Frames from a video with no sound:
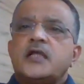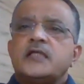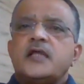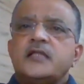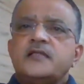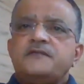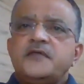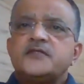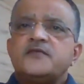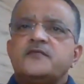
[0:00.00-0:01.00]
Now, another
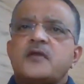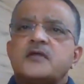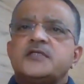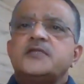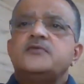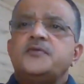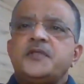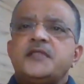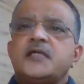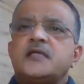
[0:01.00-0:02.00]
feature of blockchain could
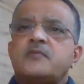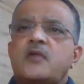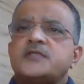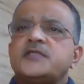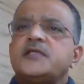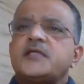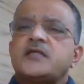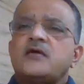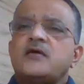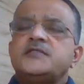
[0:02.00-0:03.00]
be that blockchain
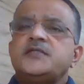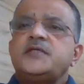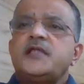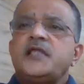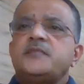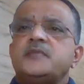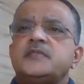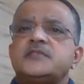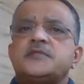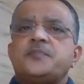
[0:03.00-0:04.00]
technology
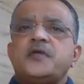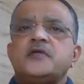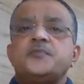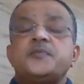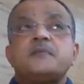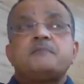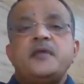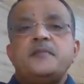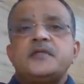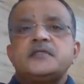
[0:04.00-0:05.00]
enables peer-to-peer
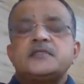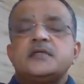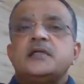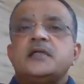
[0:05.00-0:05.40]
payments,